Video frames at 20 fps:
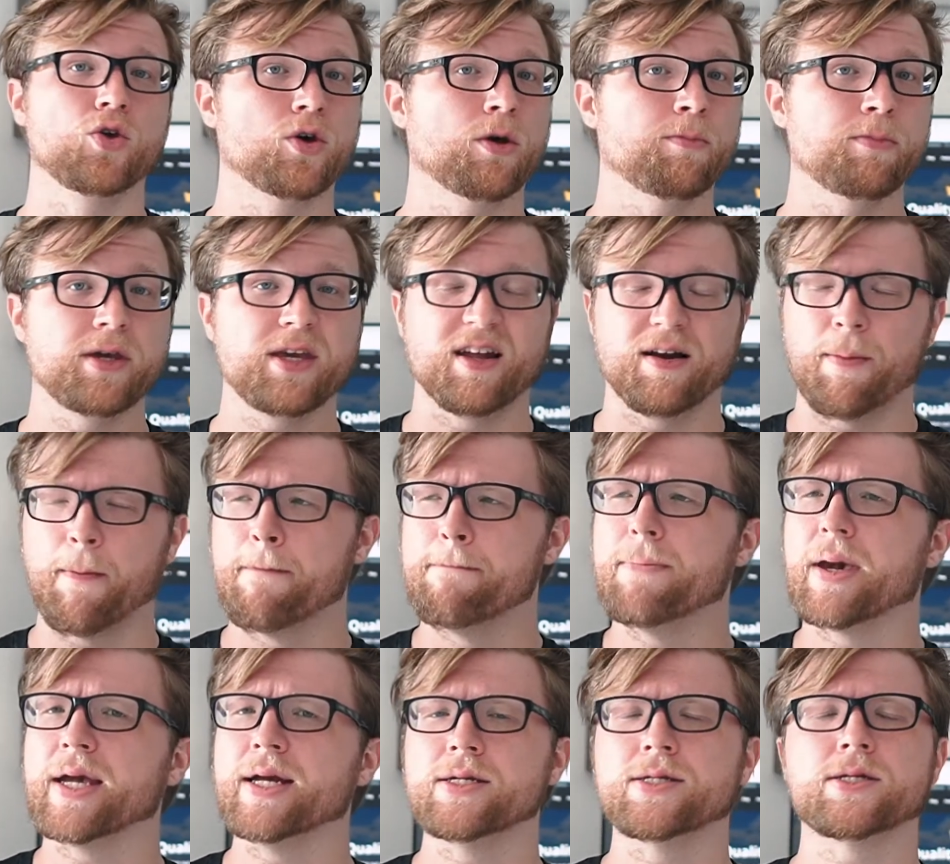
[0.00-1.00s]
You can be an
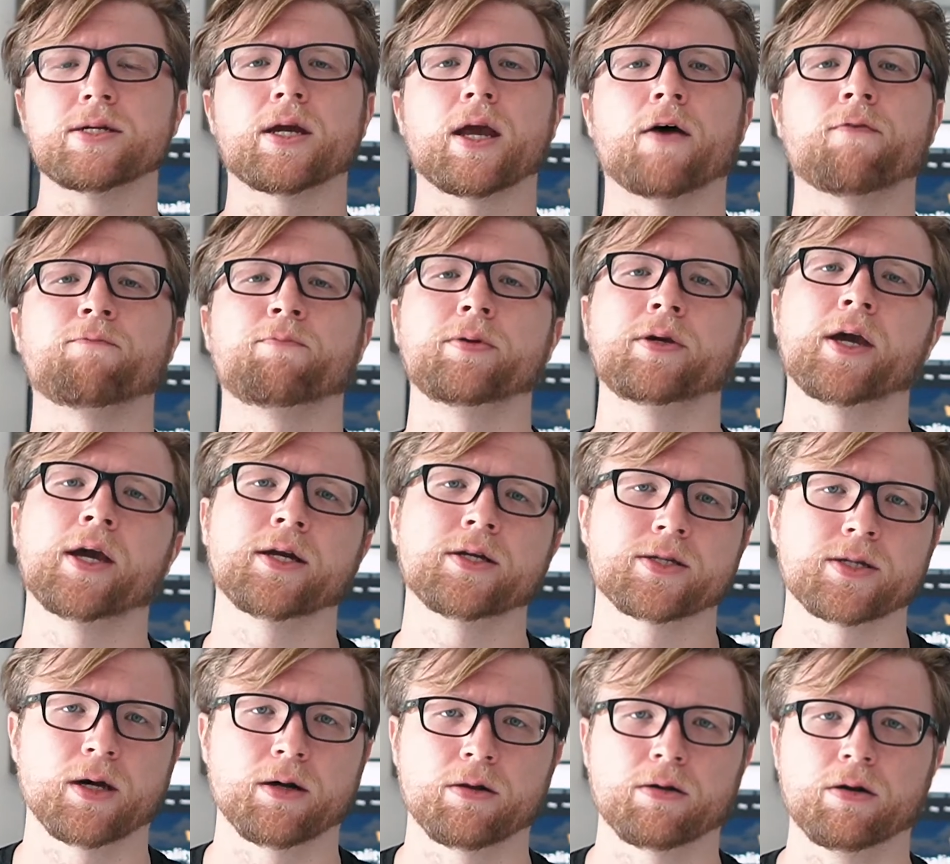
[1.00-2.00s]
amazing FBA
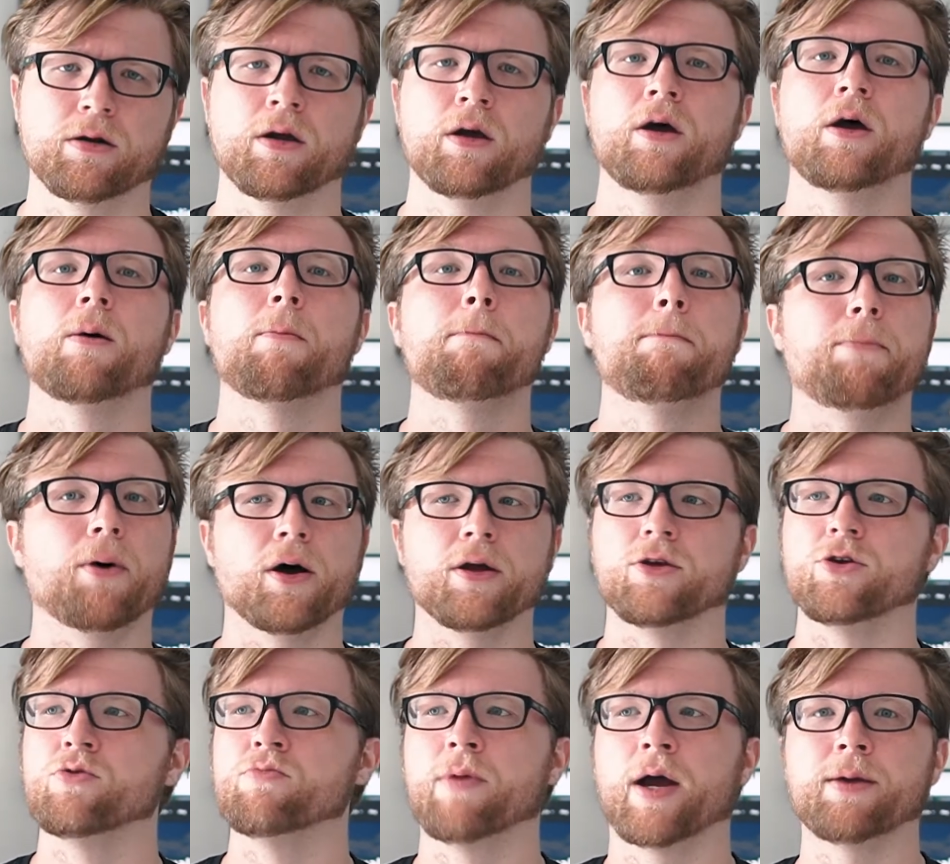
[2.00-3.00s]
seller,
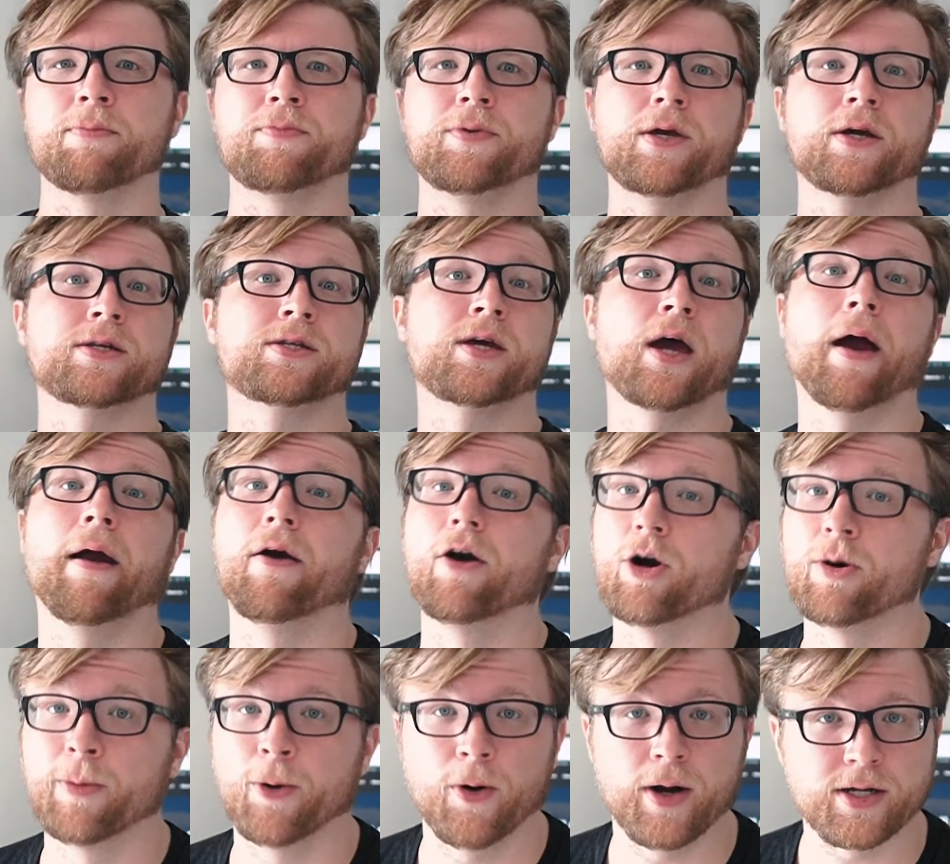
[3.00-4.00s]
but you might be a
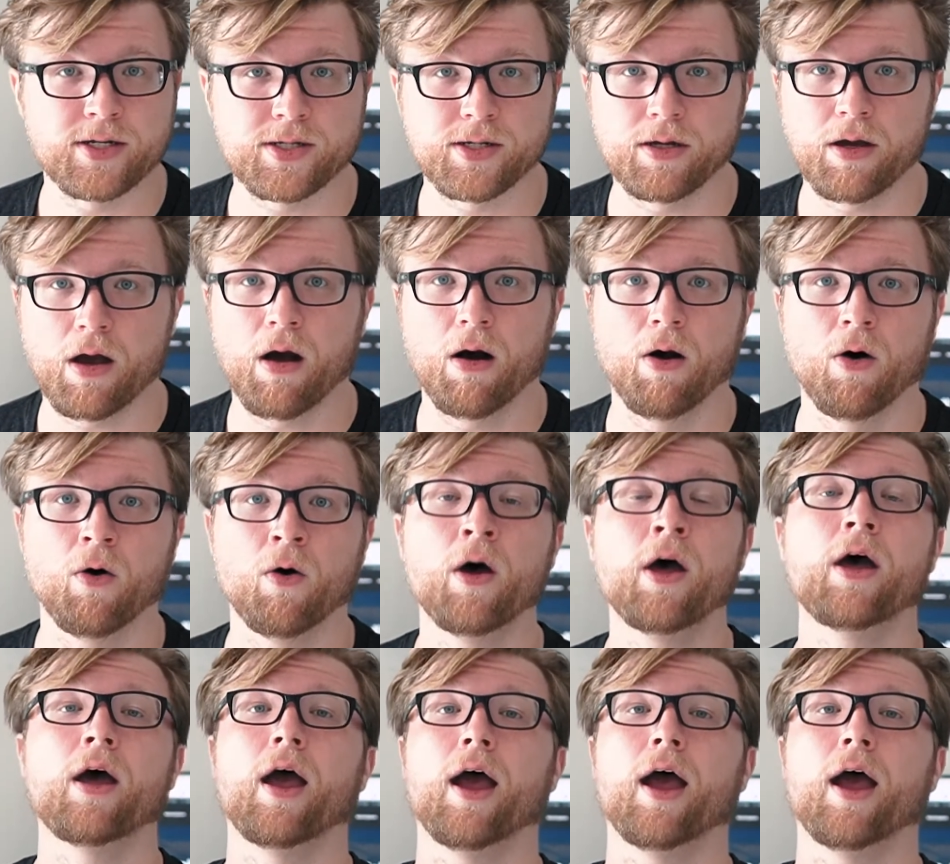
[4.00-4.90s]
terrible SEO.